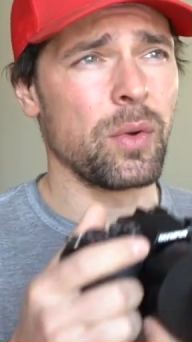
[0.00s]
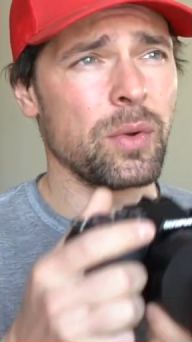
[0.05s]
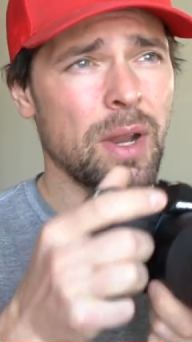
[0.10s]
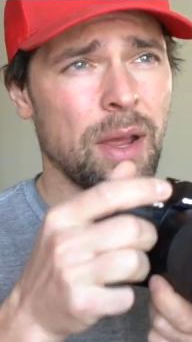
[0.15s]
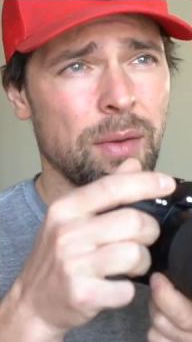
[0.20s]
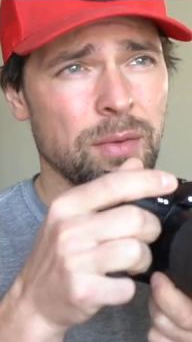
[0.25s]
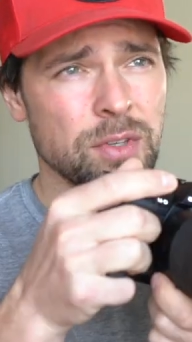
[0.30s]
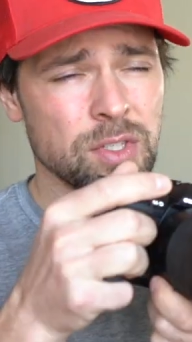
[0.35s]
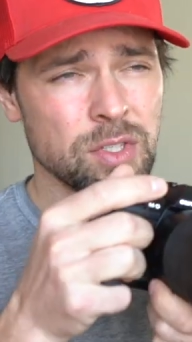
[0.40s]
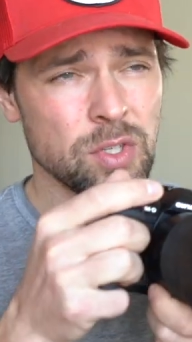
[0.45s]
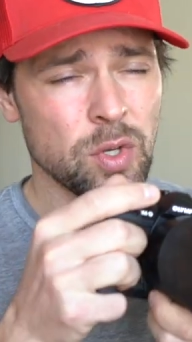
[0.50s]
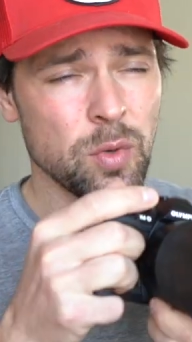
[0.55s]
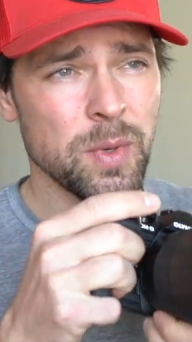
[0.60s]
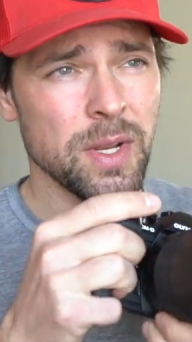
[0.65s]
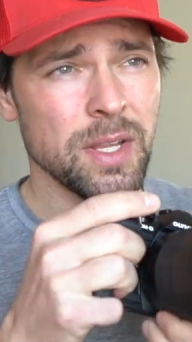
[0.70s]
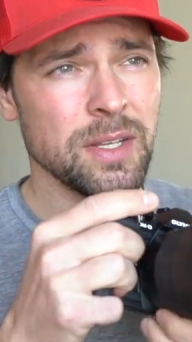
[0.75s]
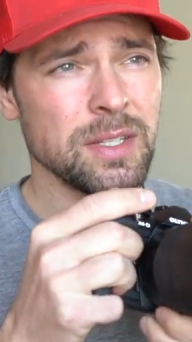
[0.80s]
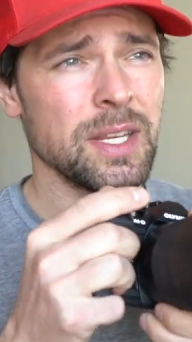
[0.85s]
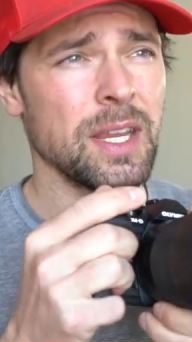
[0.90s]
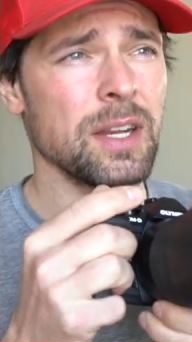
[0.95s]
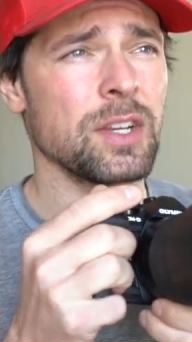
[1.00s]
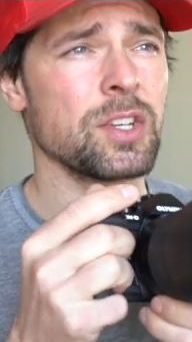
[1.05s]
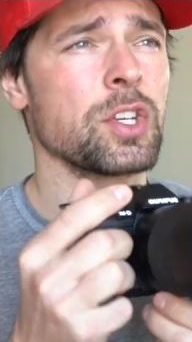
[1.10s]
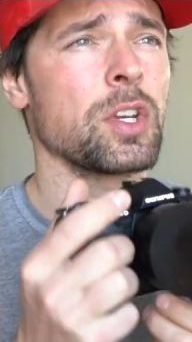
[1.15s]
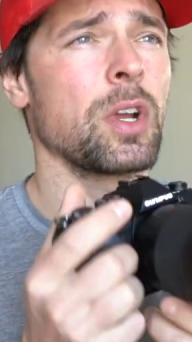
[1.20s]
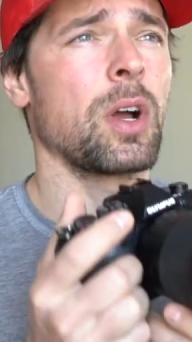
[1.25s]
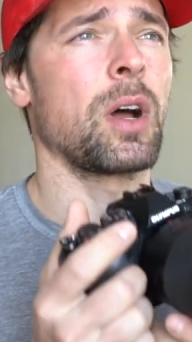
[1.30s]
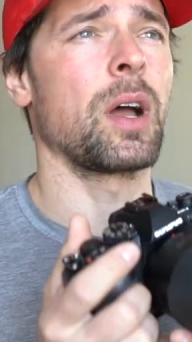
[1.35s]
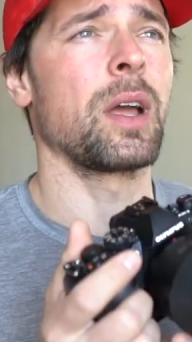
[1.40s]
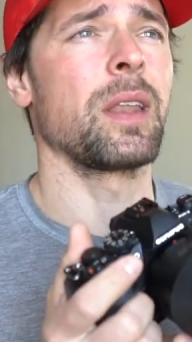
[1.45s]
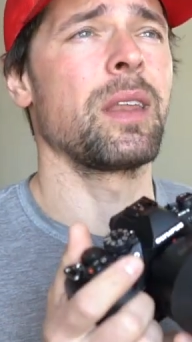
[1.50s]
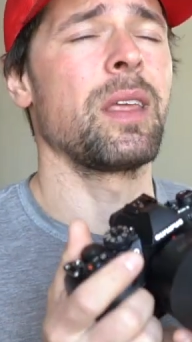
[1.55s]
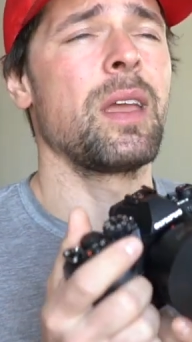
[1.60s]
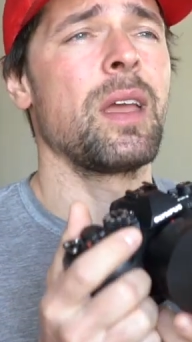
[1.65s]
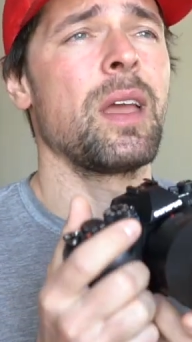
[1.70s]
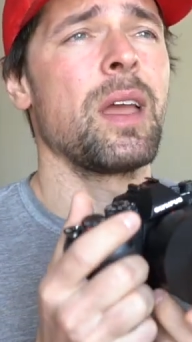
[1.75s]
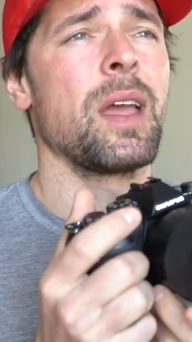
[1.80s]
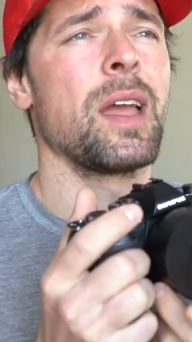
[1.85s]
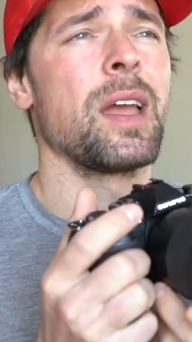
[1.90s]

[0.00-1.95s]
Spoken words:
out and I was zooming in to get a shot.